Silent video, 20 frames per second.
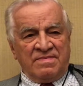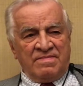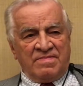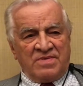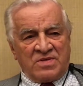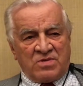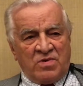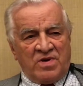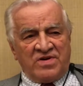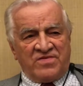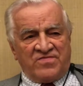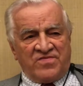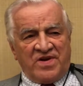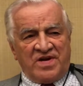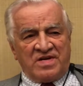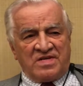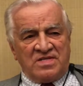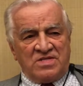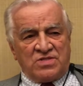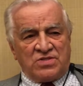But quite
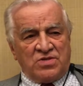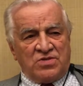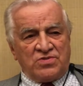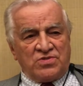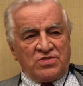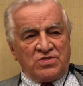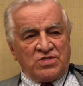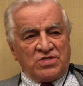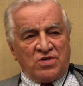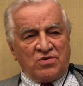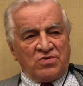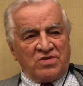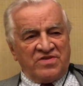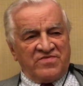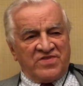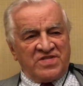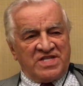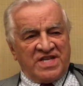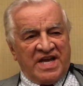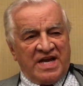frankly, surgeons don't
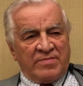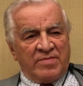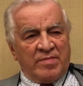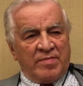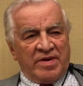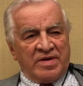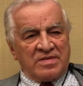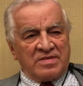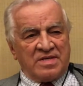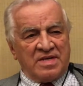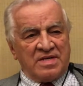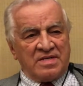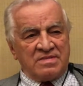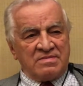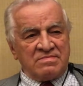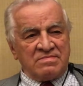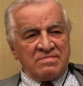give a damn about that.